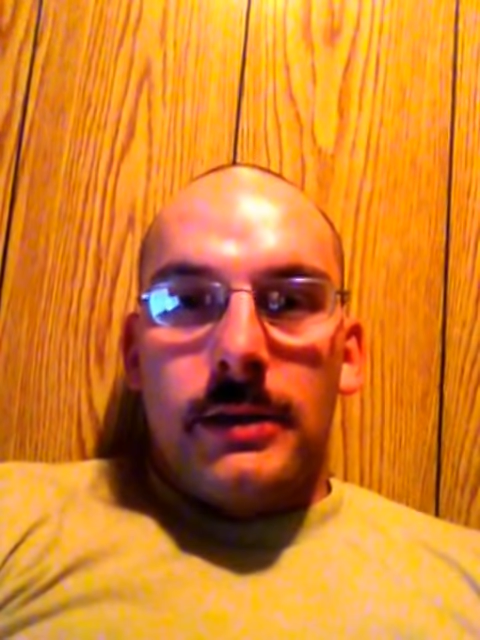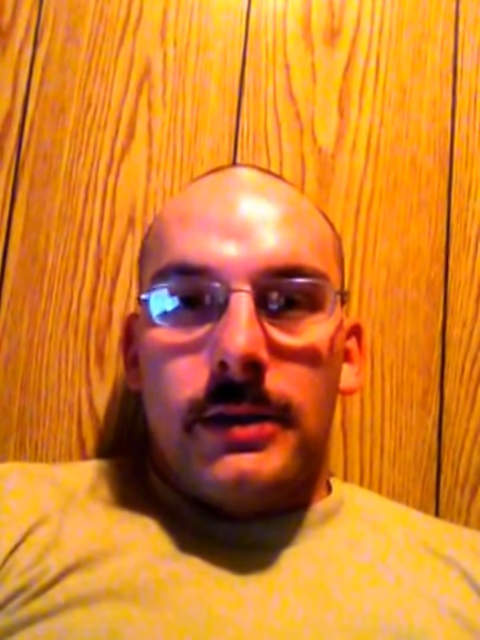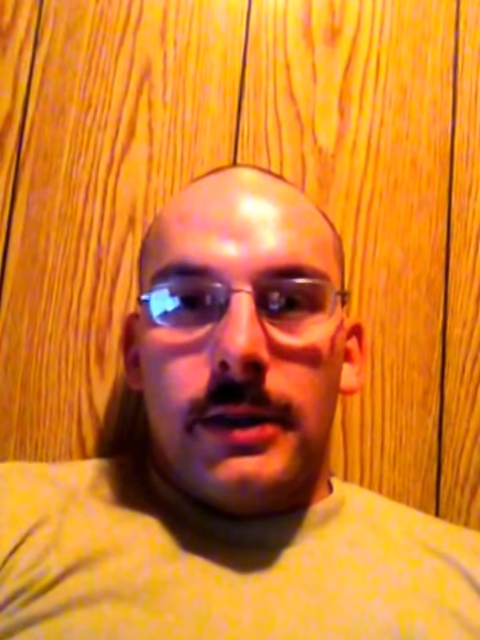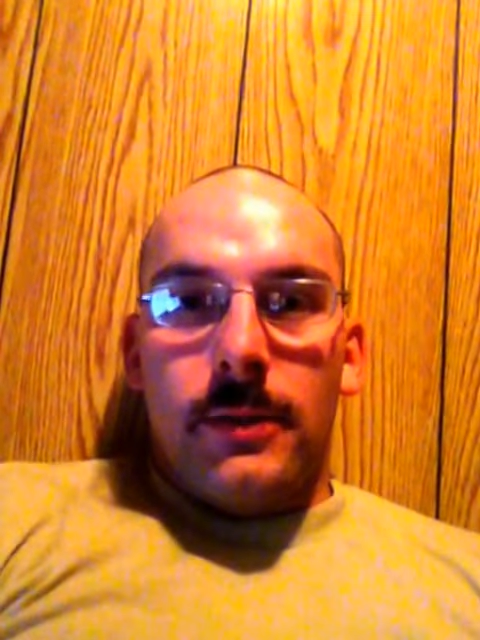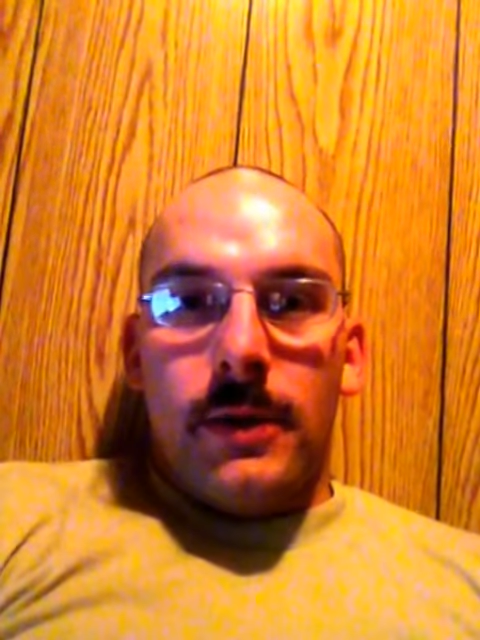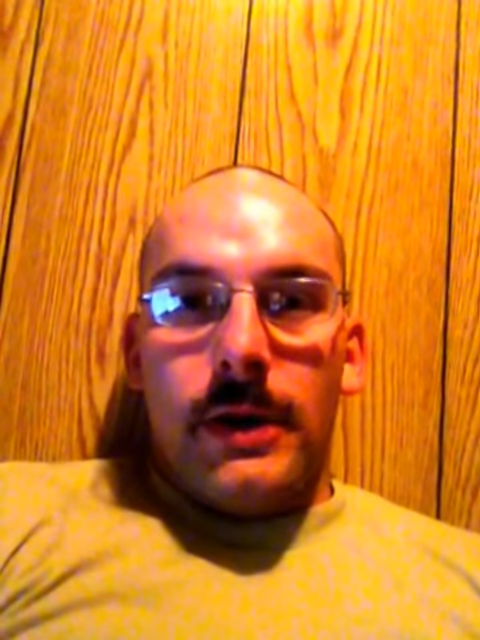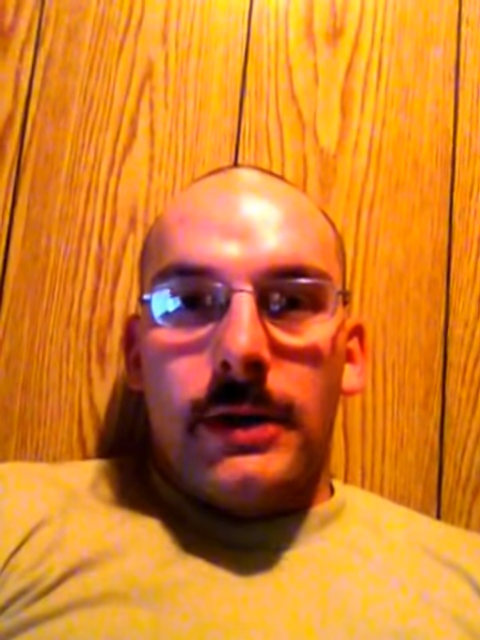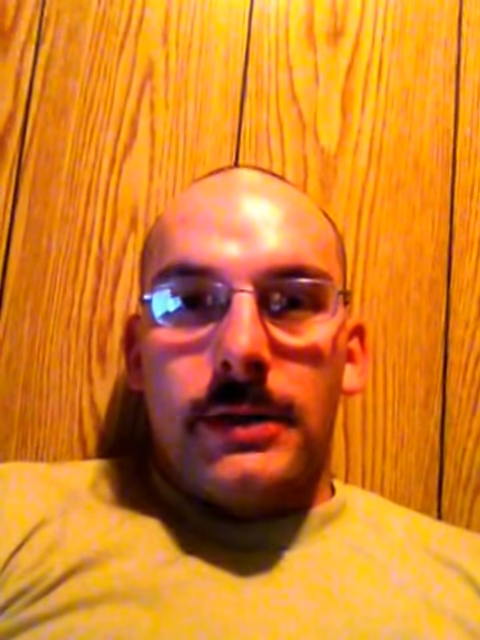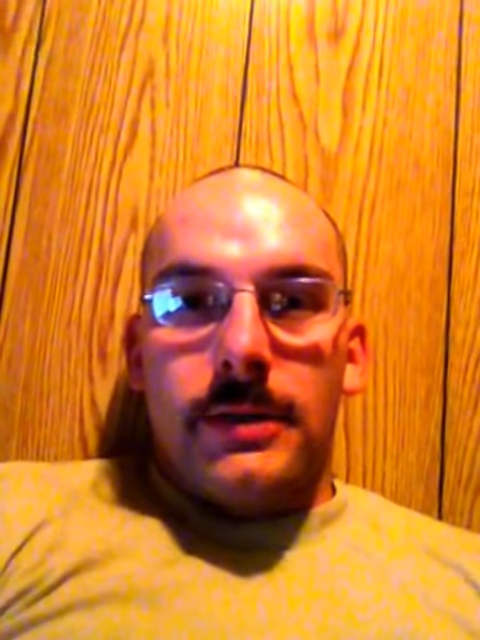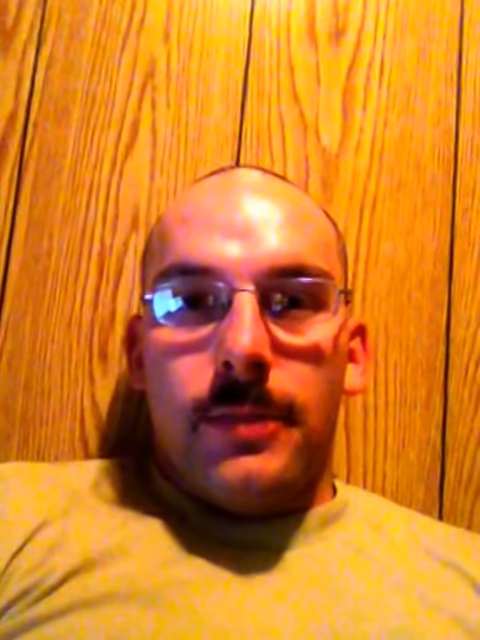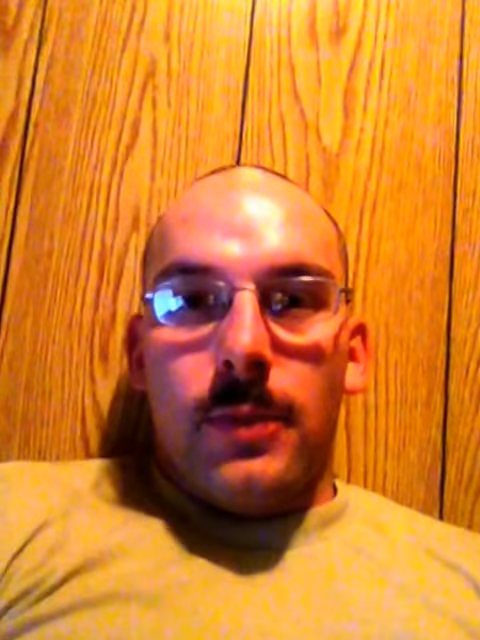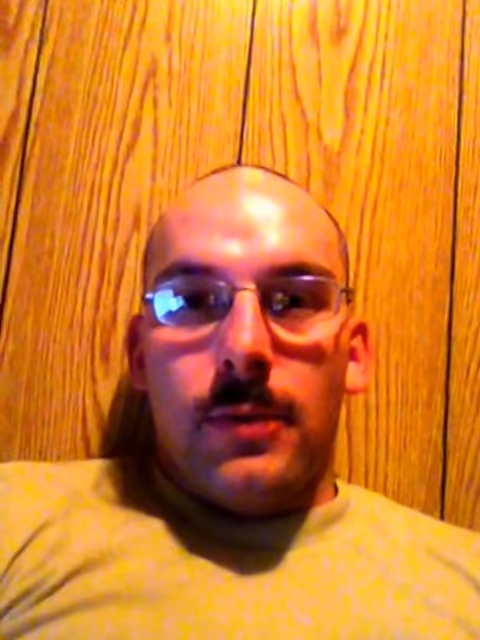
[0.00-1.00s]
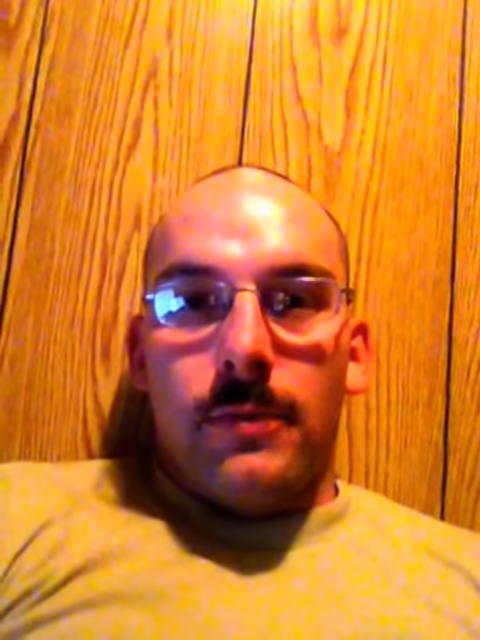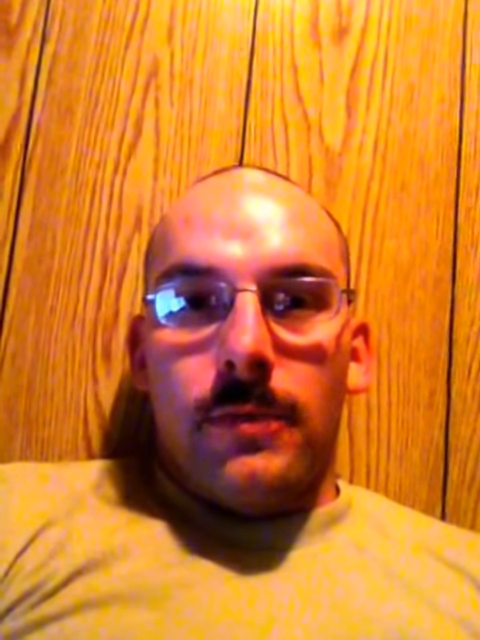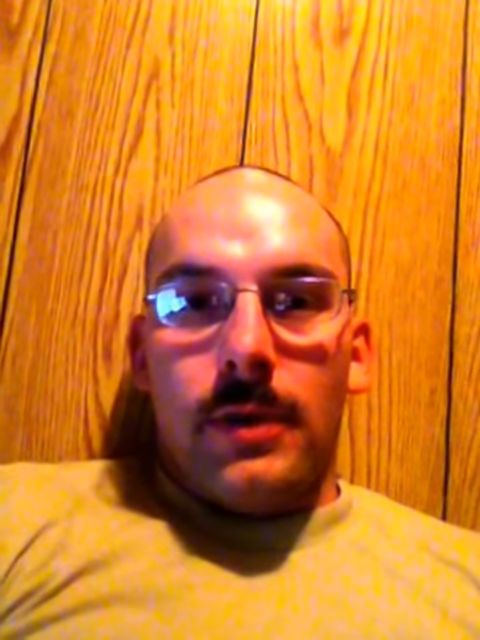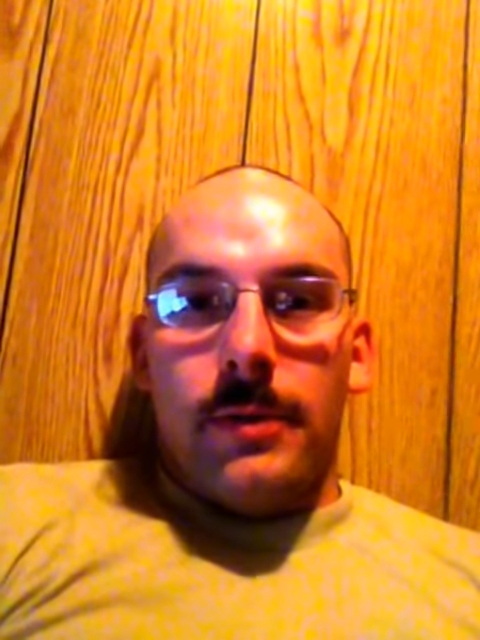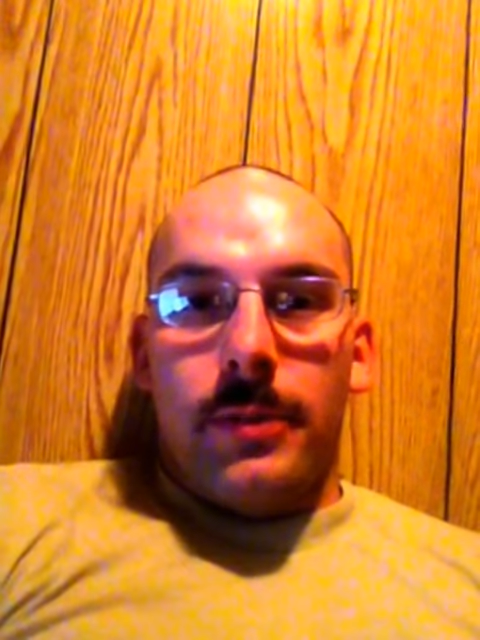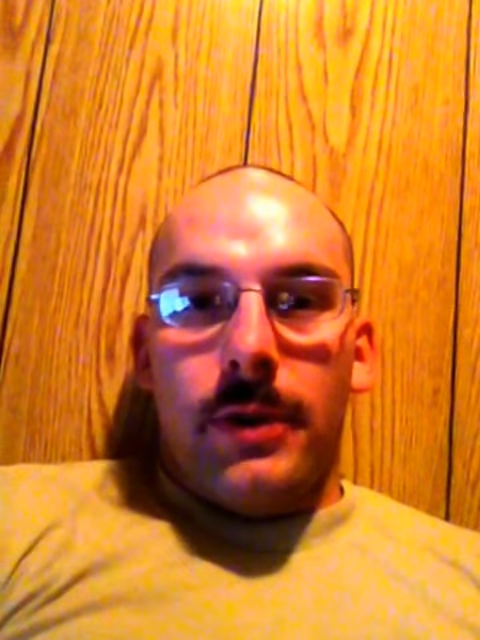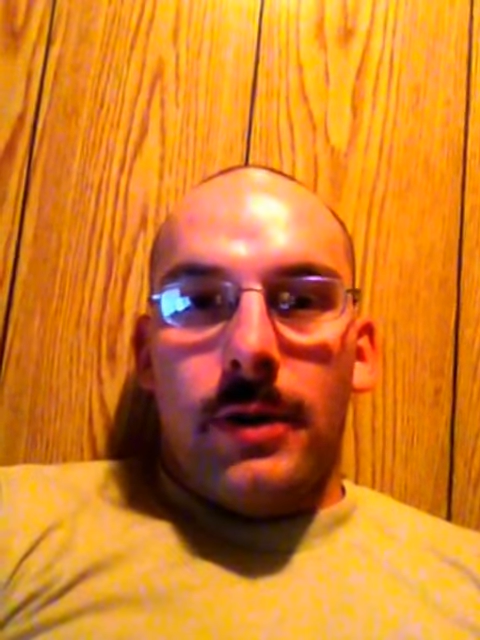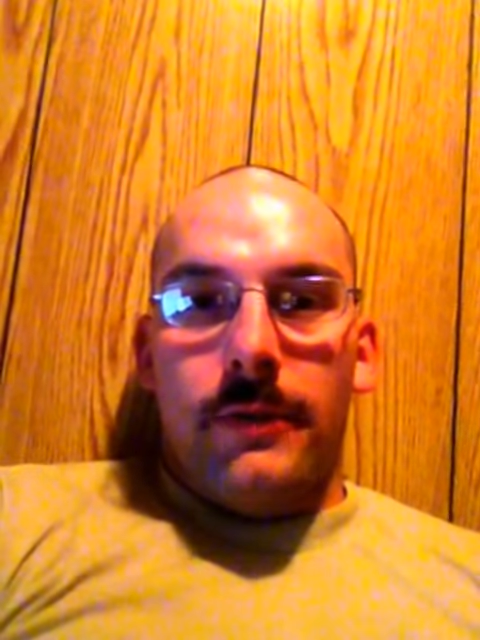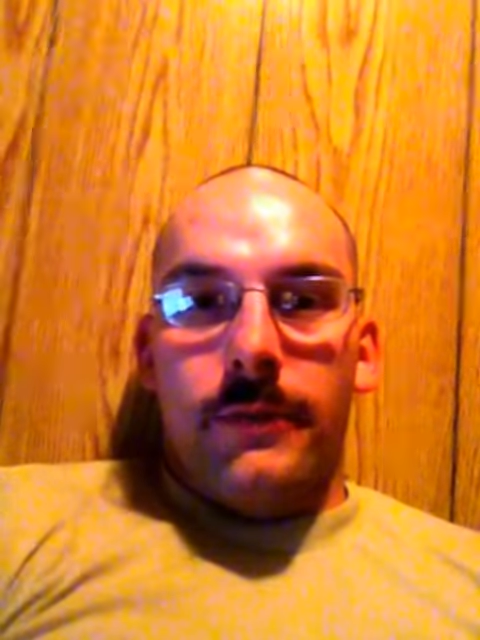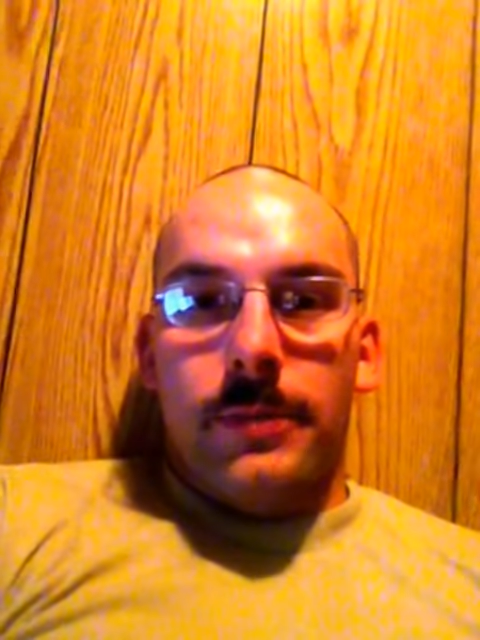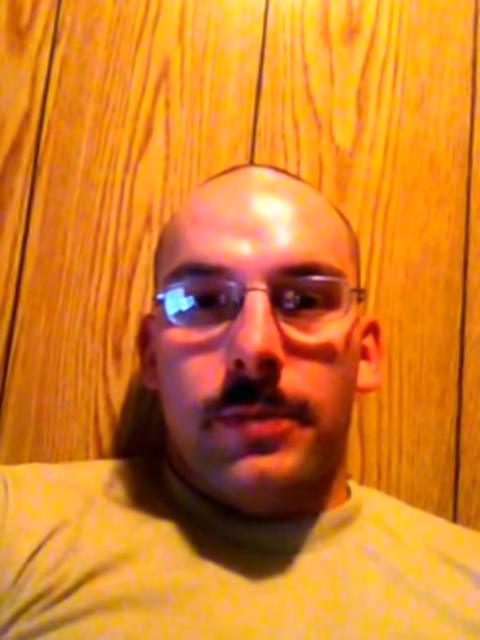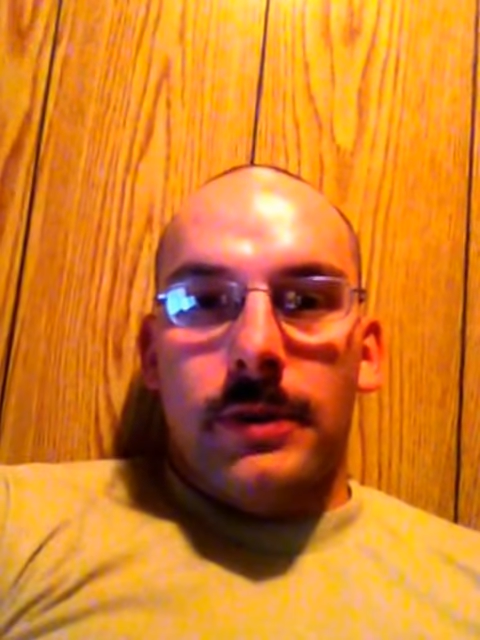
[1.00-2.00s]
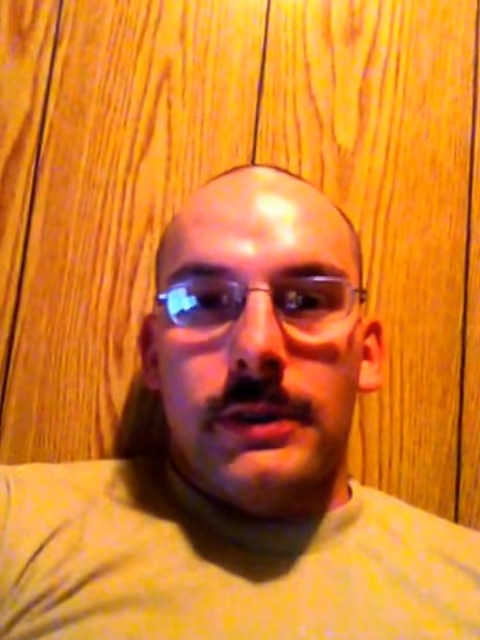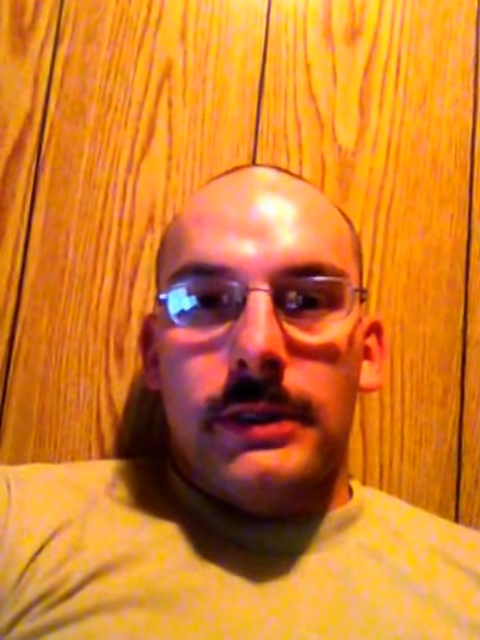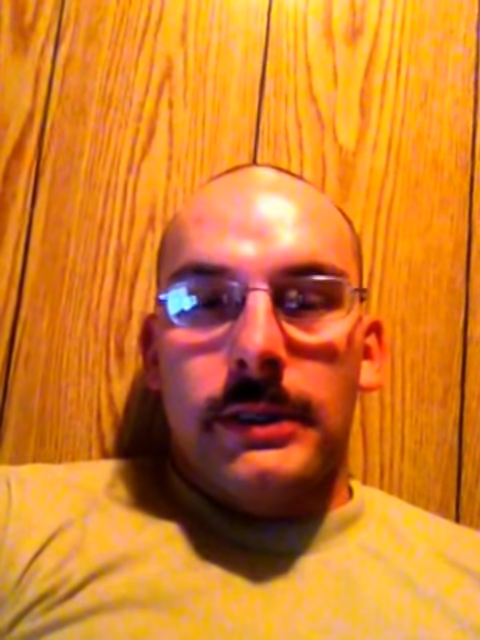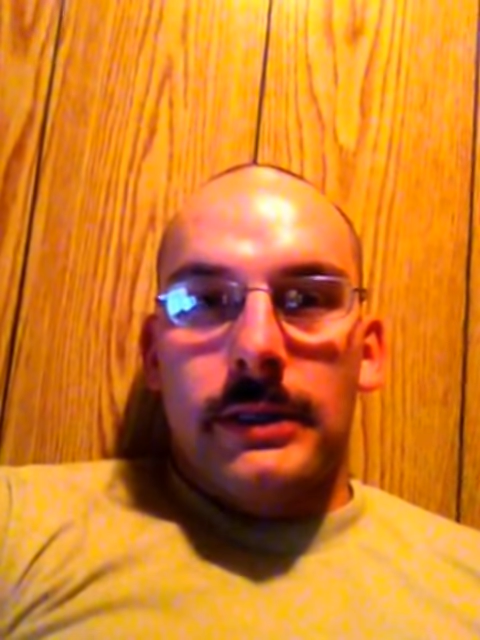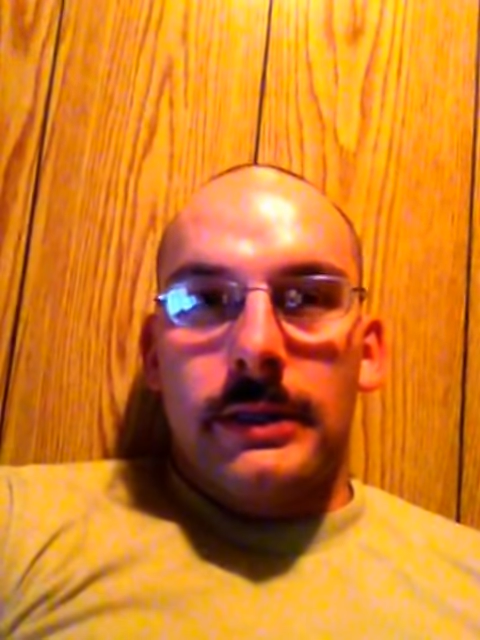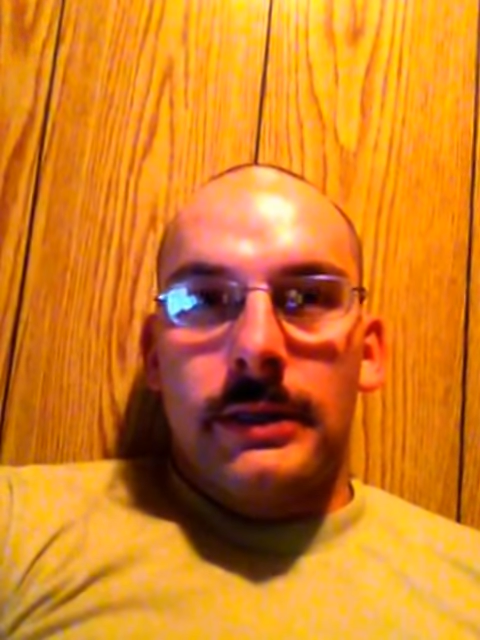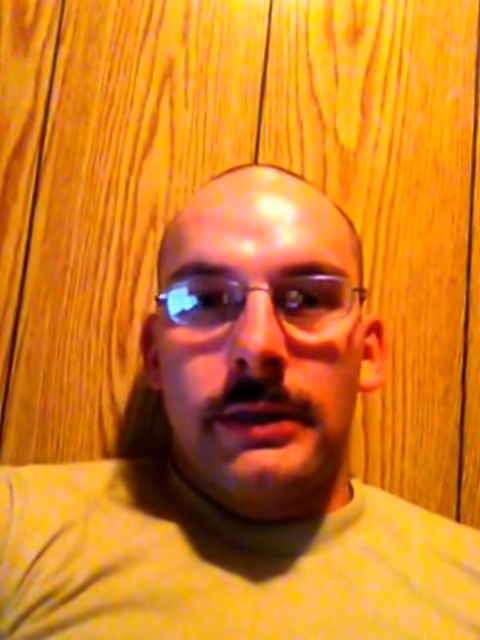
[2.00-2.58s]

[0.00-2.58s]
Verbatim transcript: say why I support Ron Paul for president.